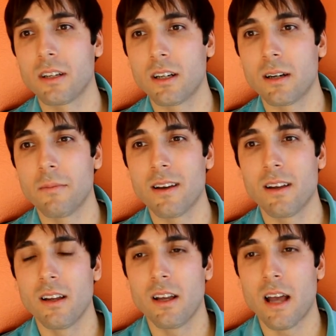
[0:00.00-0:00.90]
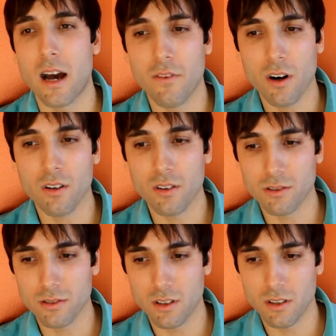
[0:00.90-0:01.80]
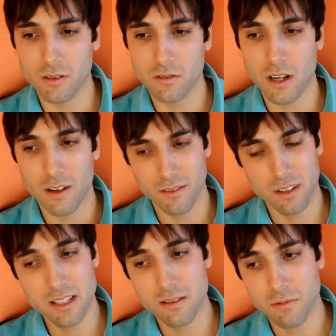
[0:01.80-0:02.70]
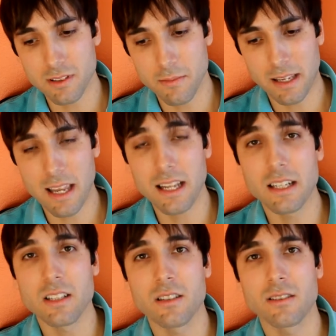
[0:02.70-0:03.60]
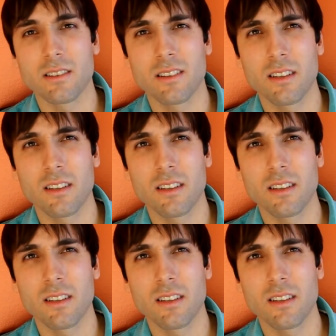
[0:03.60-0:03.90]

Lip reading: Out of all those, though, at least the ones that make 8 inches,